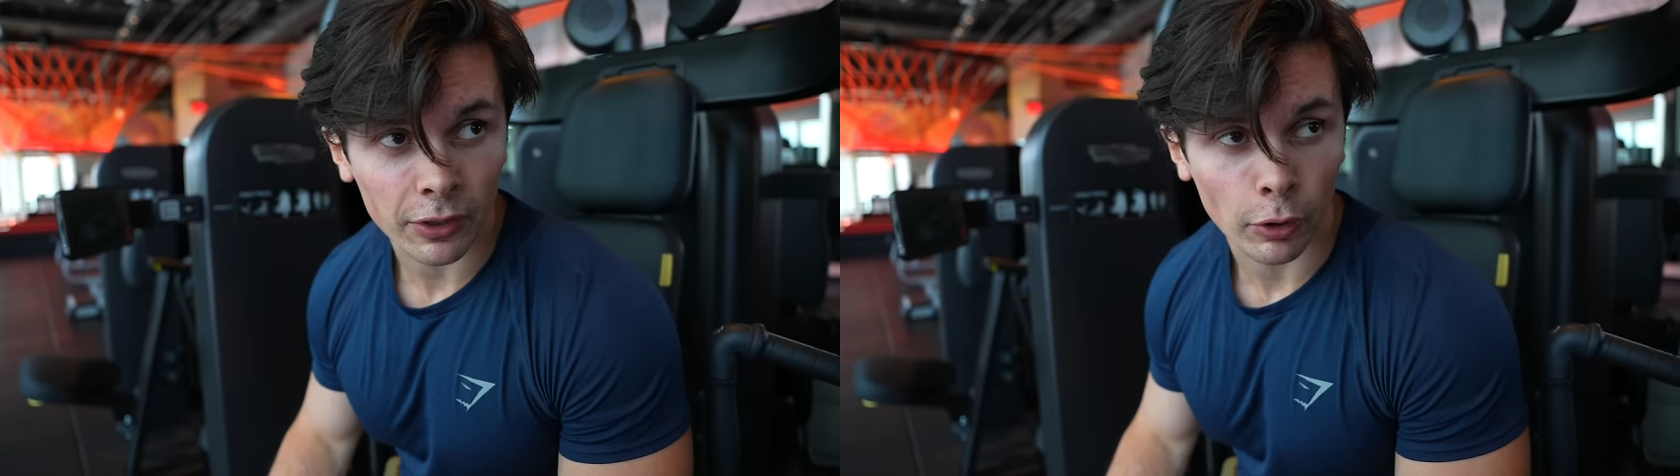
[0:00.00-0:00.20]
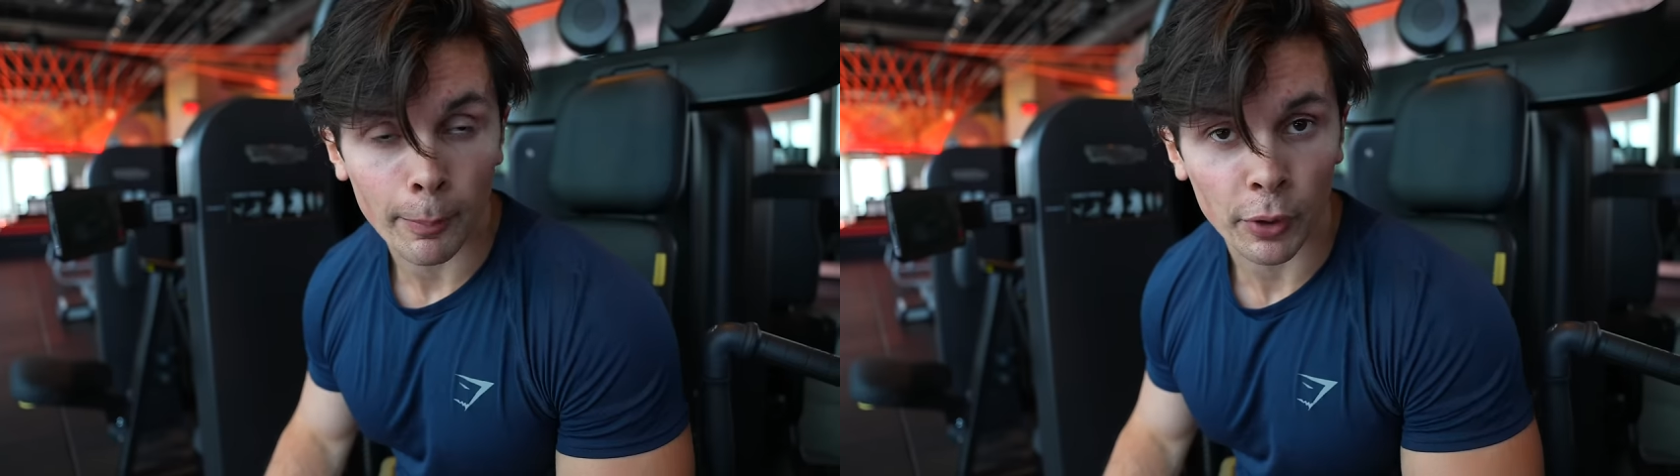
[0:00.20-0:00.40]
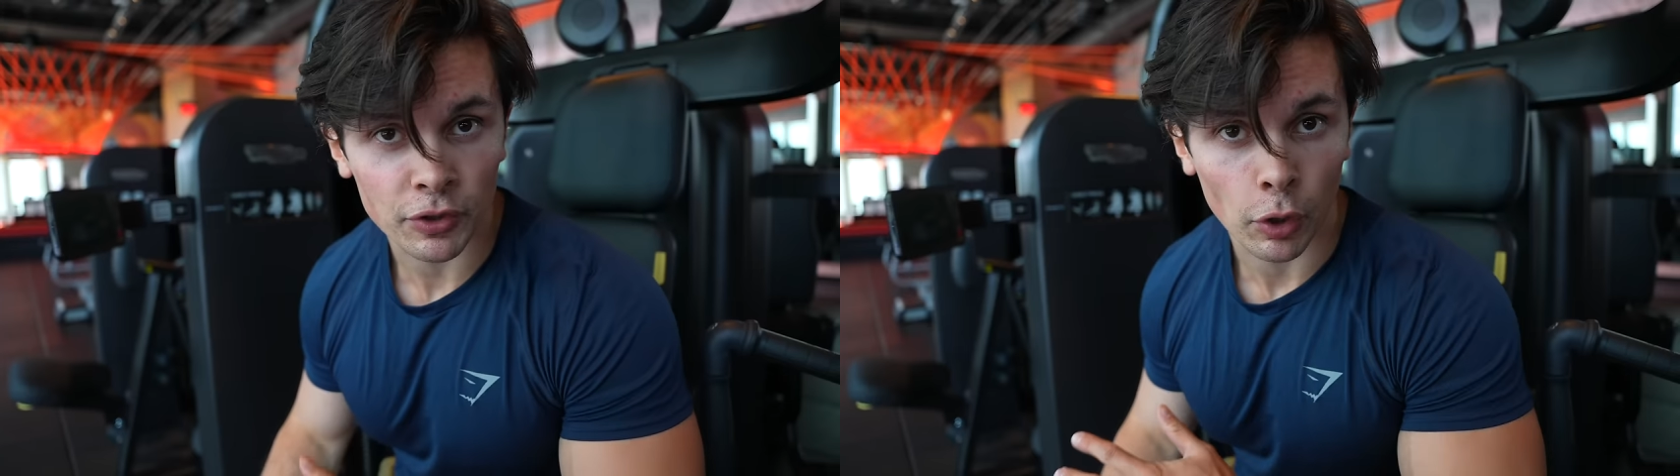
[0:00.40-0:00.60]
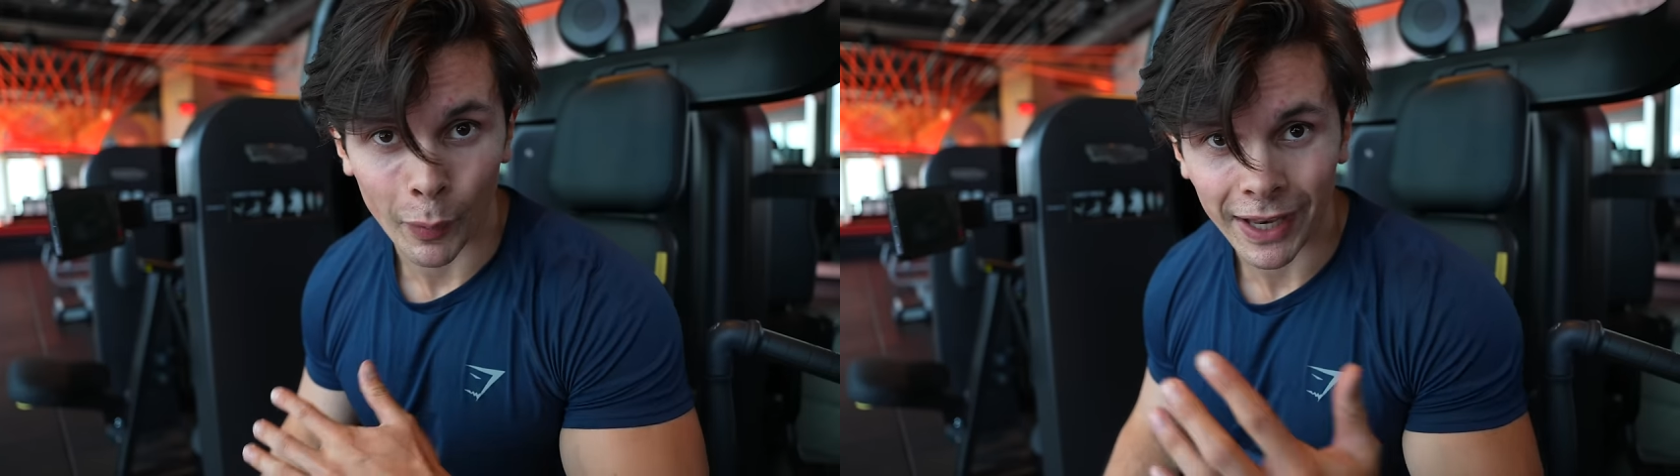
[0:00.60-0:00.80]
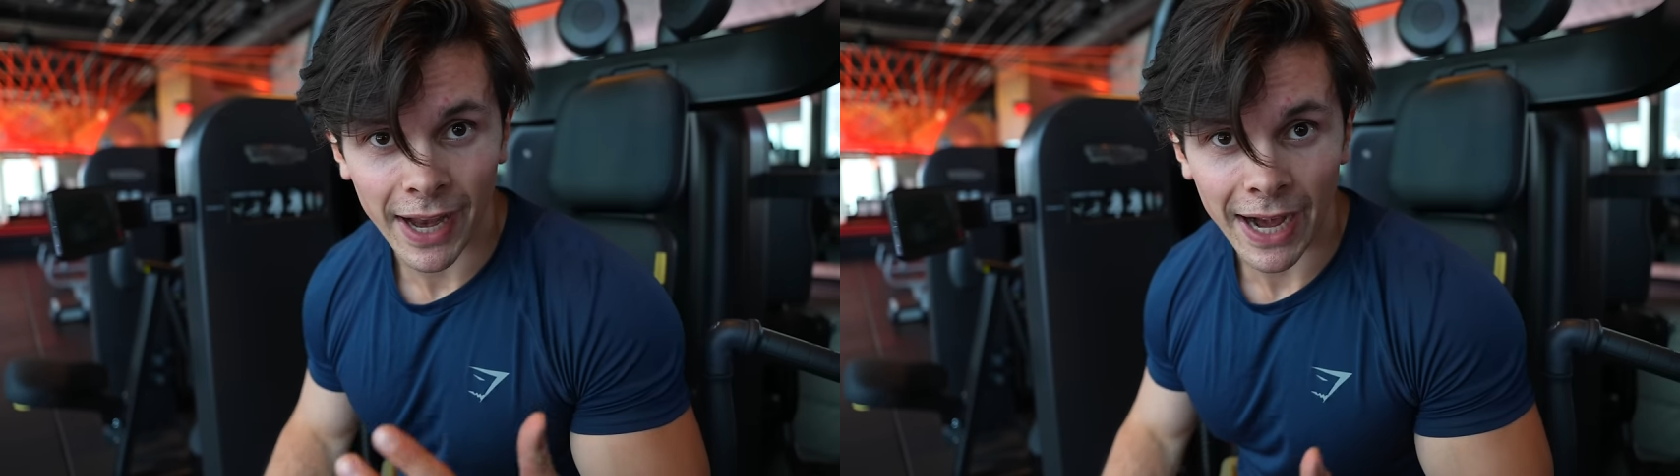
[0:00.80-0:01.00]
their own personal
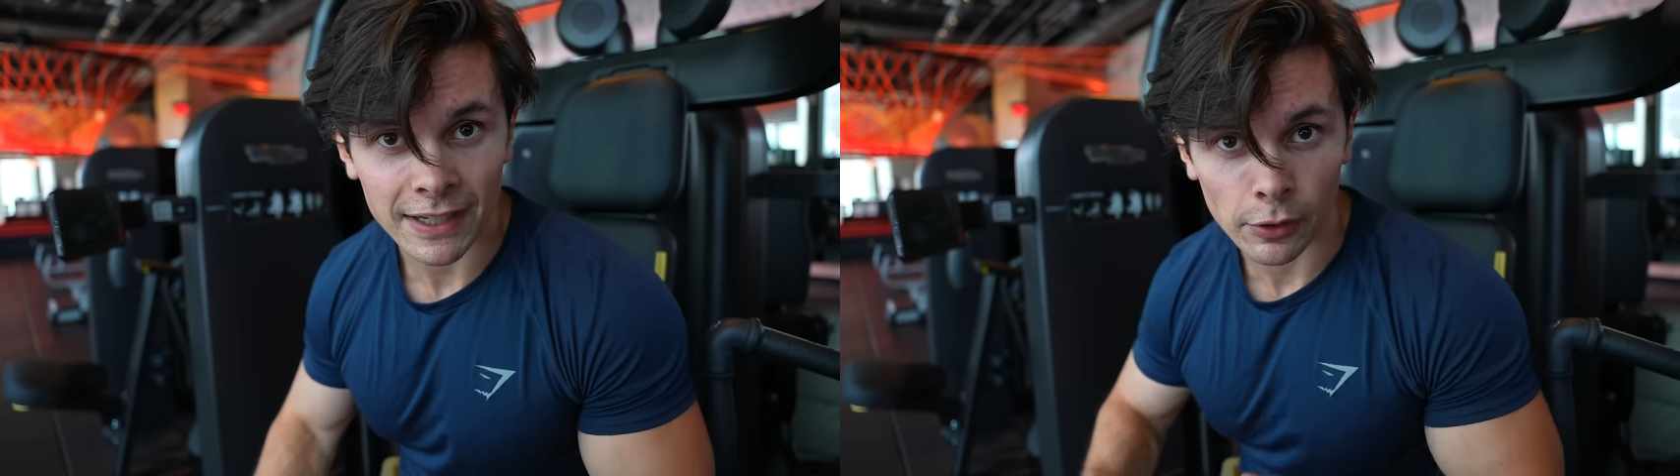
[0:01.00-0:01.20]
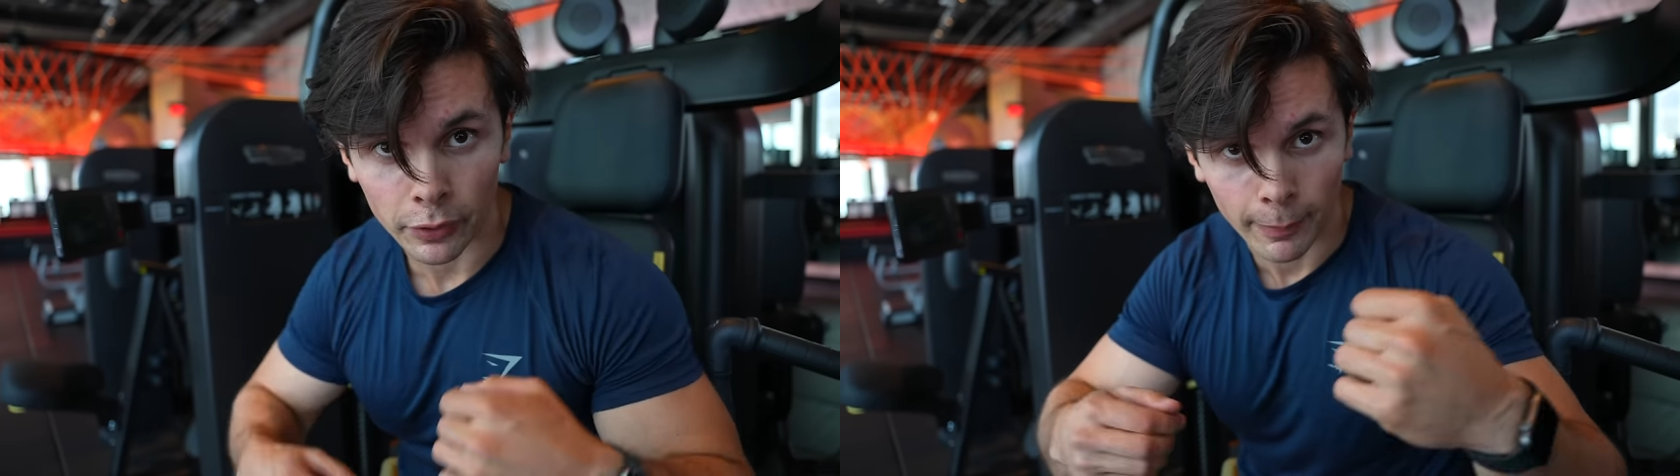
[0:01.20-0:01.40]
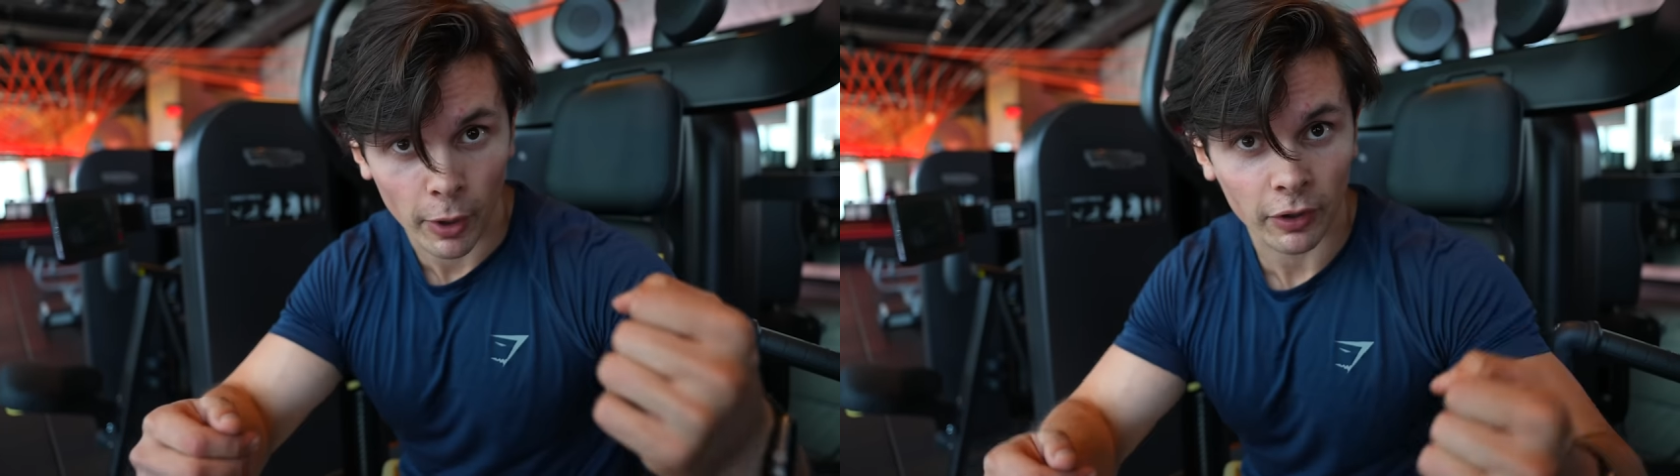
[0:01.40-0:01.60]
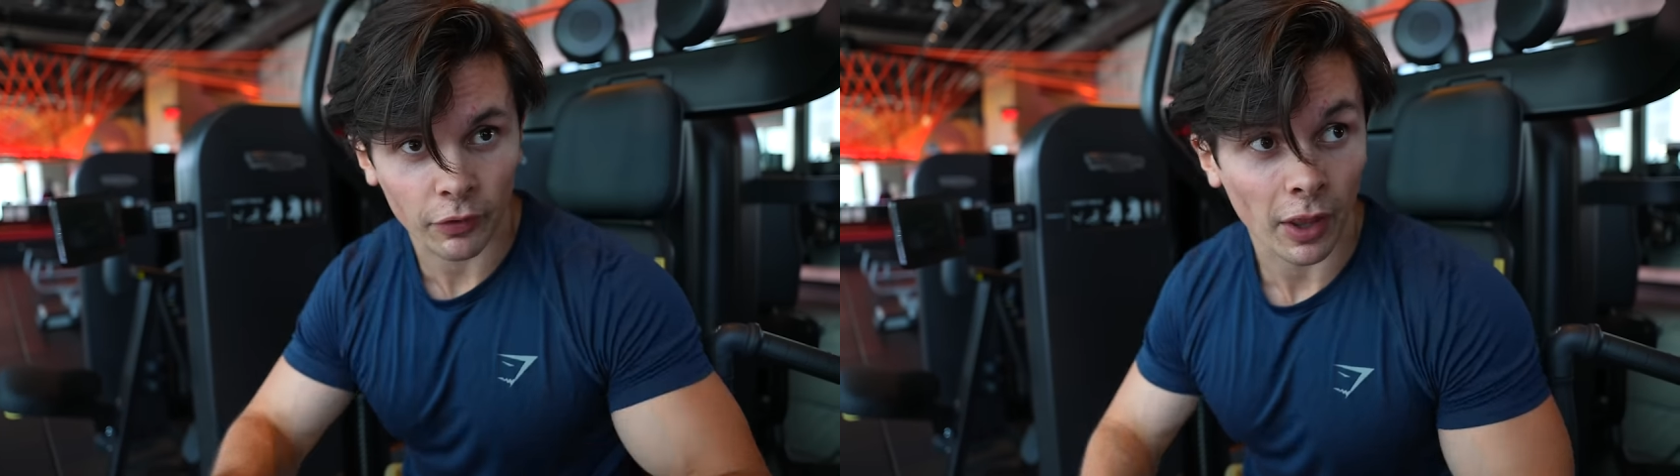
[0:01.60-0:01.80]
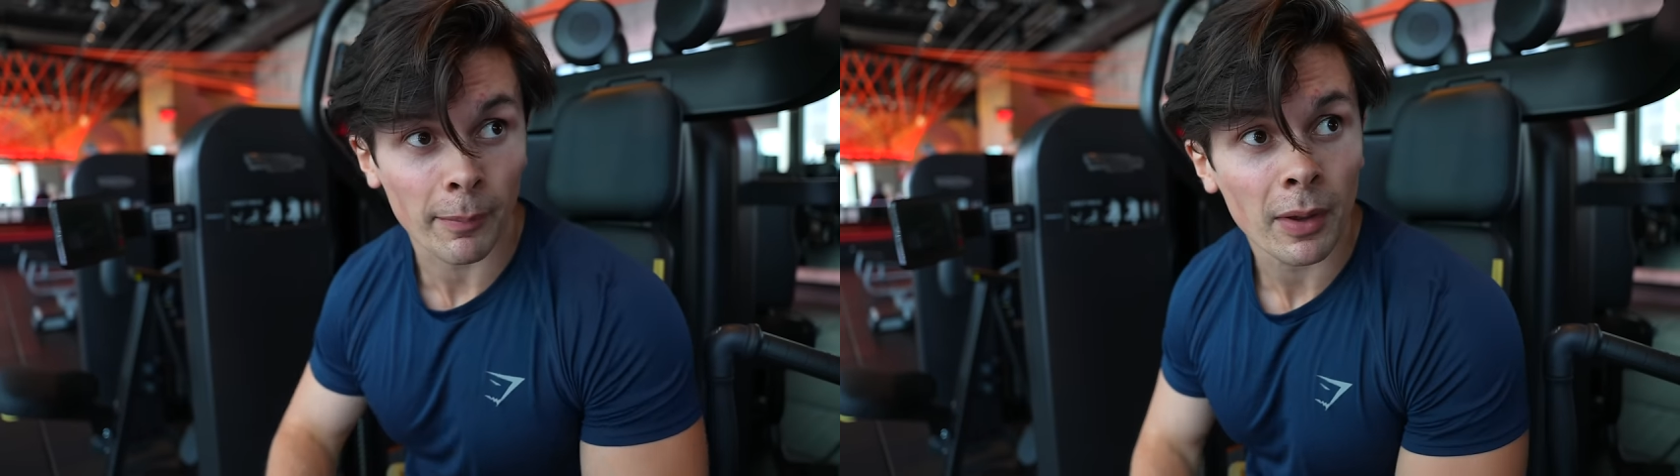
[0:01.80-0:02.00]
weight caddies loading the bars
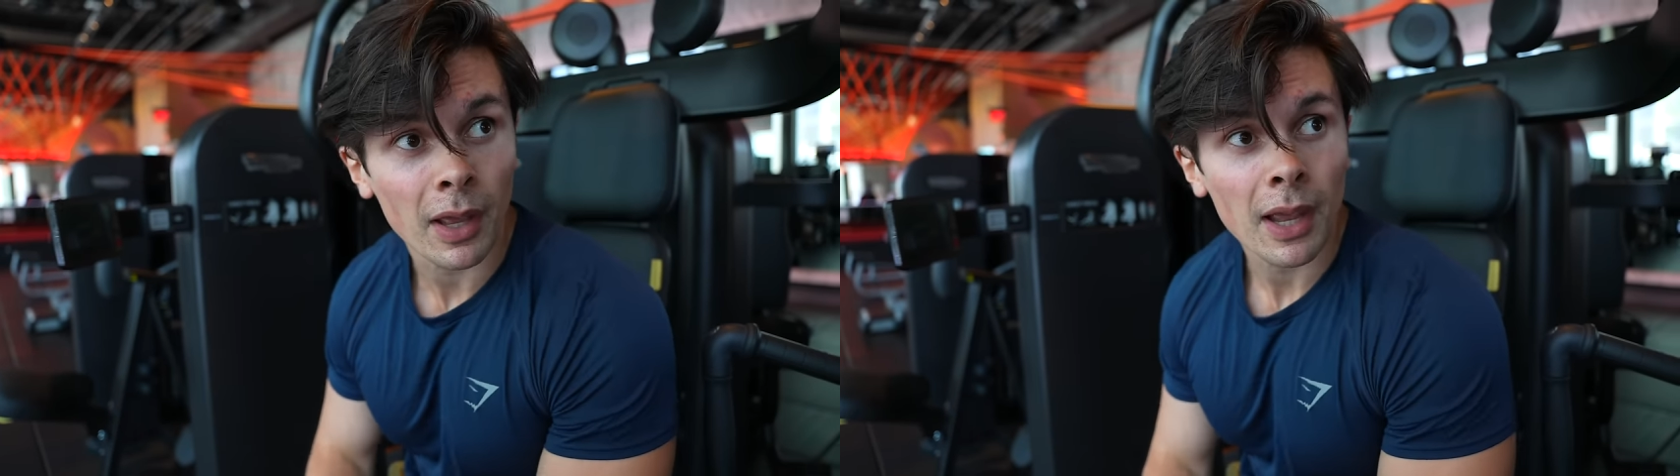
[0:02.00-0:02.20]
for them.